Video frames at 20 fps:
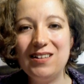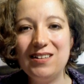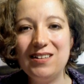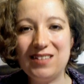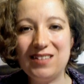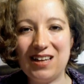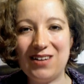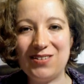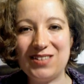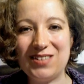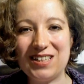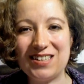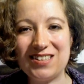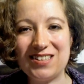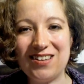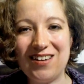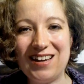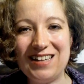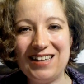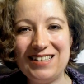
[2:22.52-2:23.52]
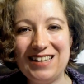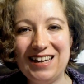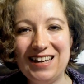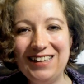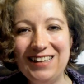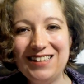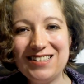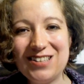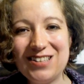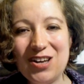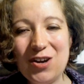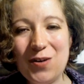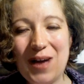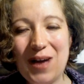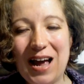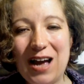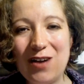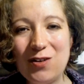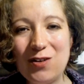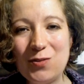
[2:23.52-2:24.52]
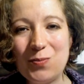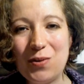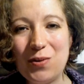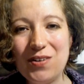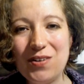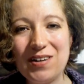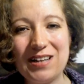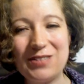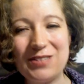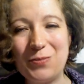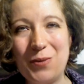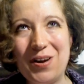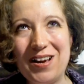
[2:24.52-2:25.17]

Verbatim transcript: Sounds exciting. So how's progress?